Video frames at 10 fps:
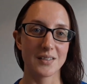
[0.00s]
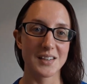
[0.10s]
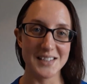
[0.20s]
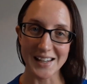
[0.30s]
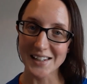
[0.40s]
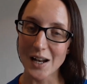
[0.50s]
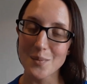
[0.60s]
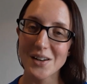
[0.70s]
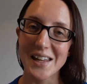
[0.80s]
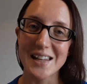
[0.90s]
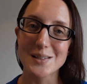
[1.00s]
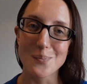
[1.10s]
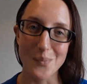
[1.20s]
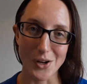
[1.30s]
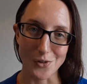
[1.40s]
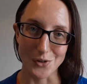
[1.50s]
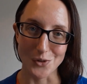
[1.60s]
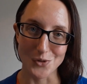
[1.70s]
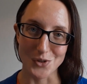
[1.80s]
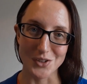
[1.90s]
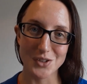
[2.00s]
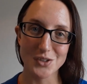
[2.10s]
The second element is micronutrients.